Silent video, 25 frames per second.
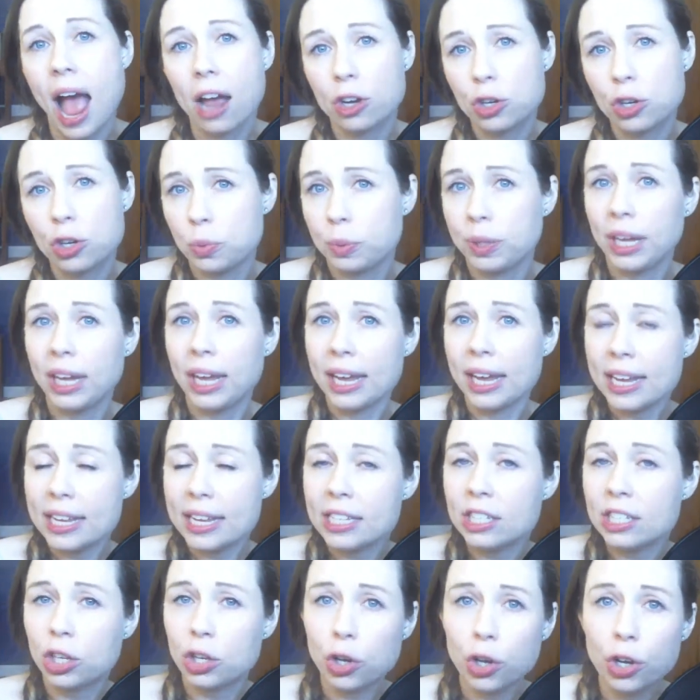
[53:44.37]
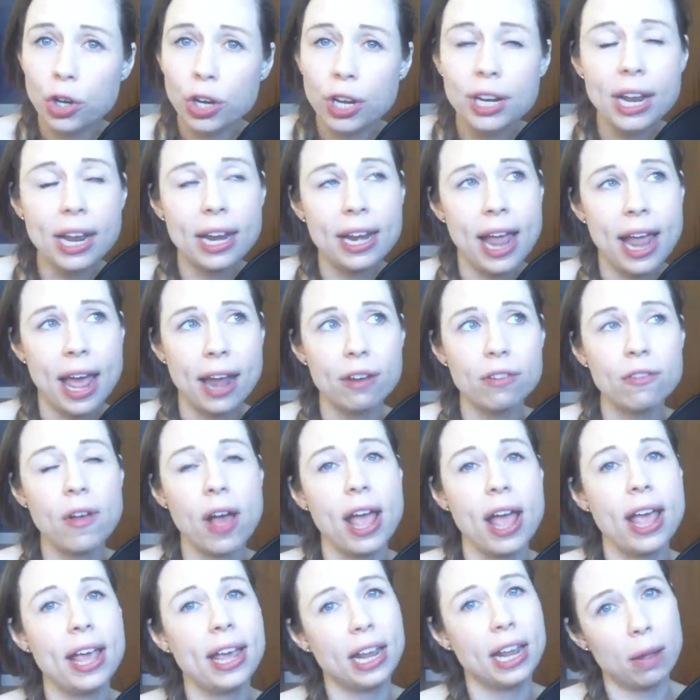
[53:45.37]
actually is good and
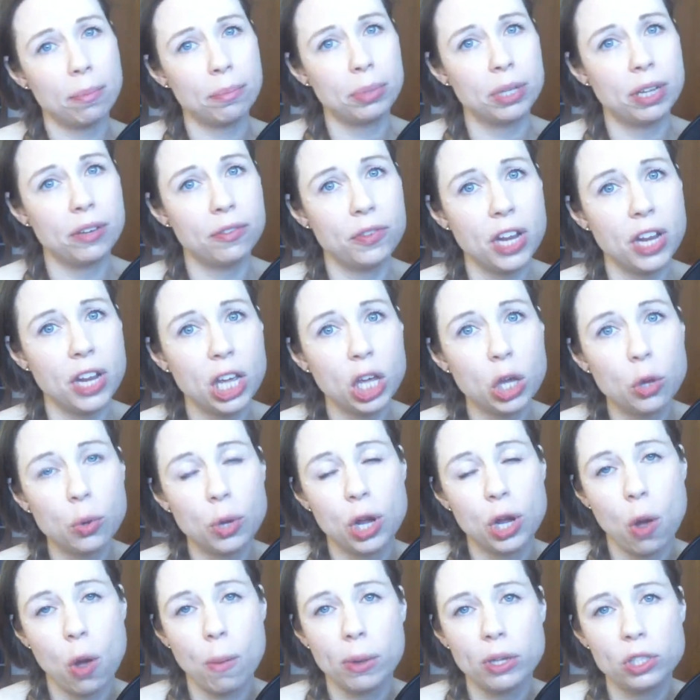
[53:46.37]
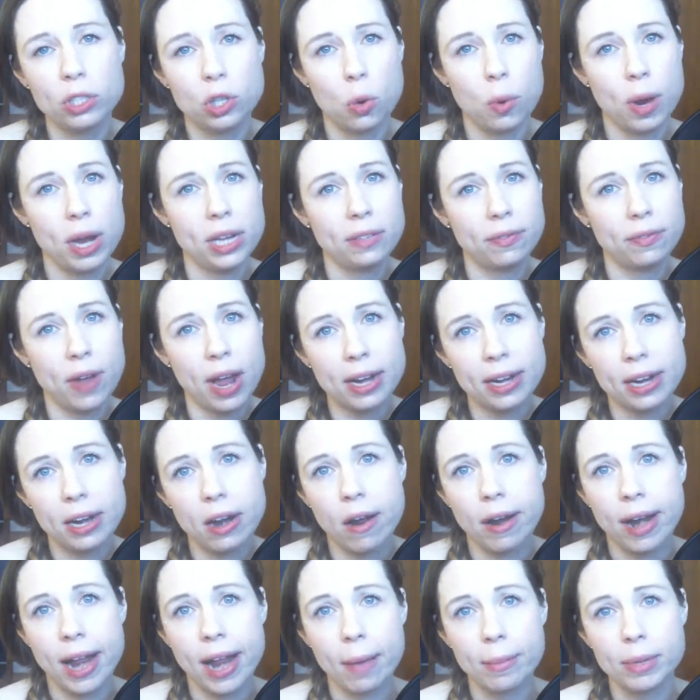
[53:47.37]
edifying and uplifting, you can almost always find it
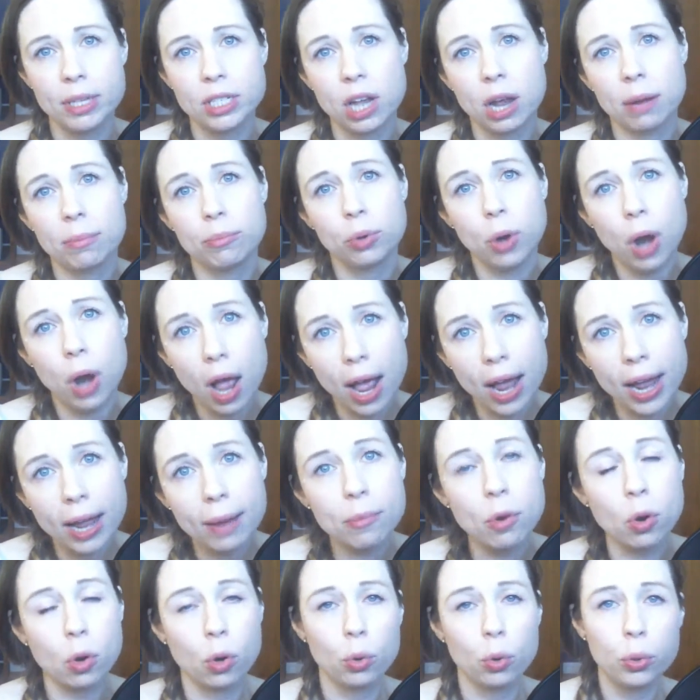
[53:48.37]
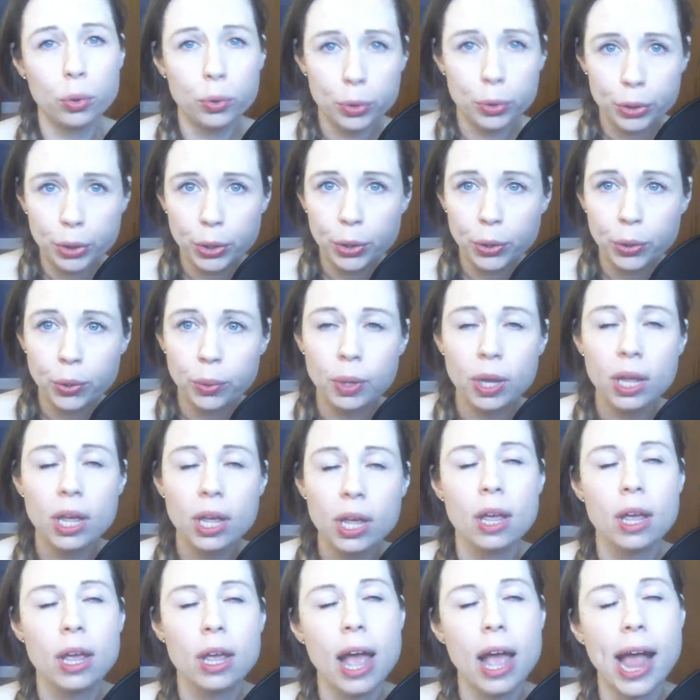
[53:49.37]
on Amazon Prime or Hulu.
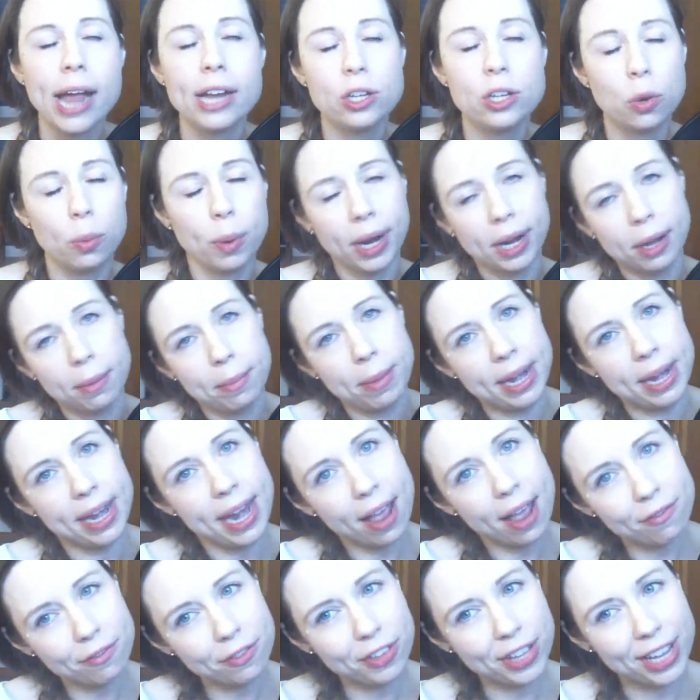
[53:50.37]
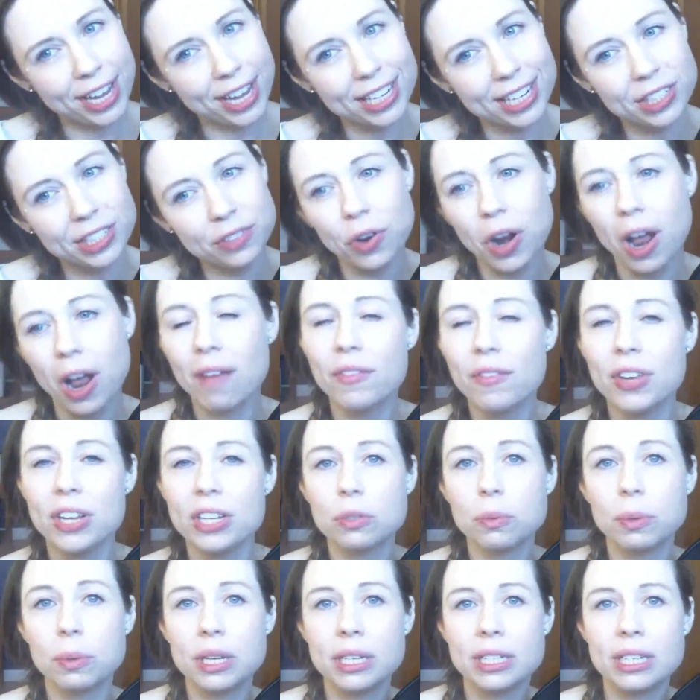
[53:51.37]
I don't recommend Netflix for
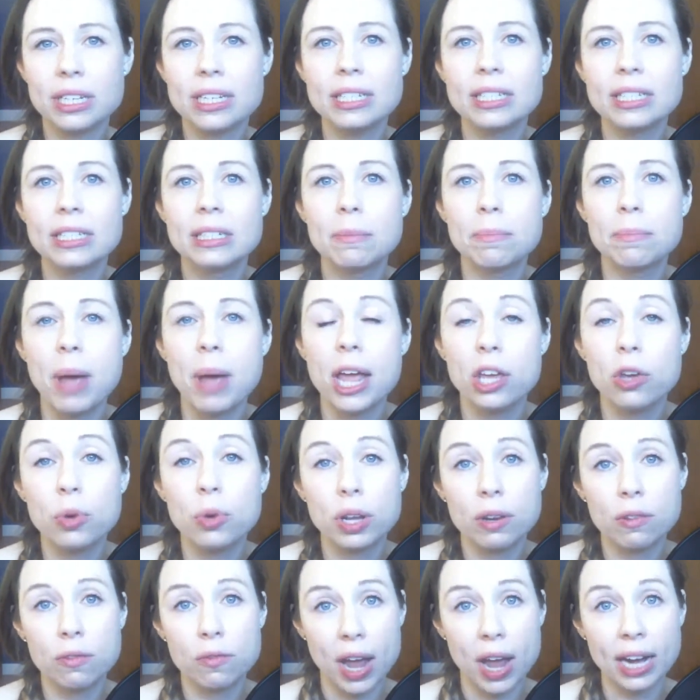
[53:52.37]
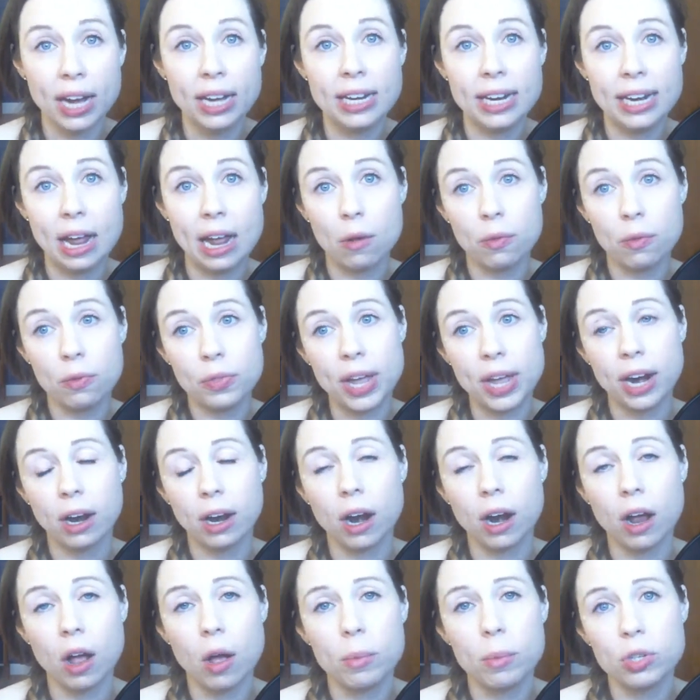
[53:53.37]
obvious reasons, but you can find it out
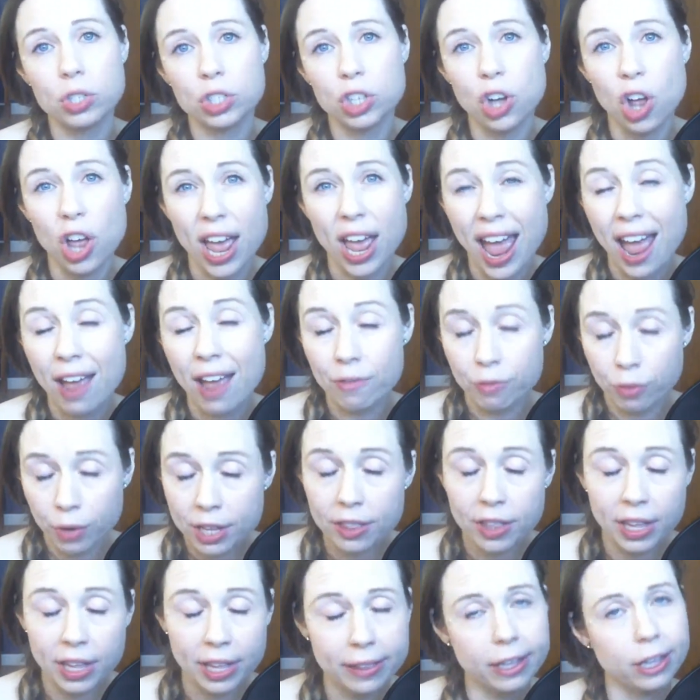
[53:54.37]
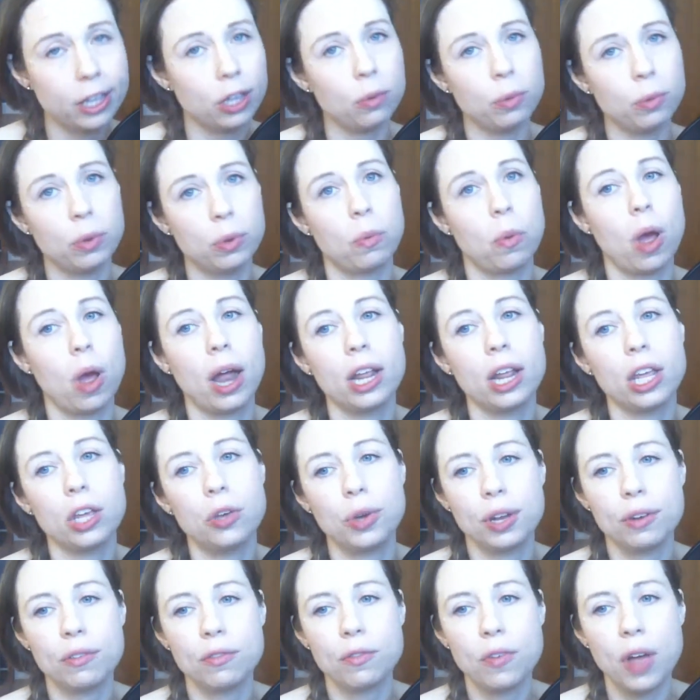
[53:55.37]
there. Almost everything that you would want, you
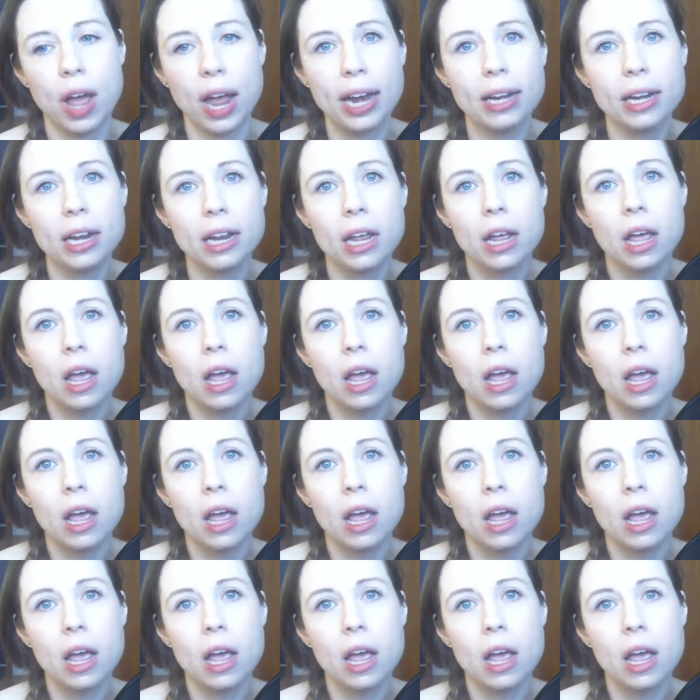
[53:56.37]
can find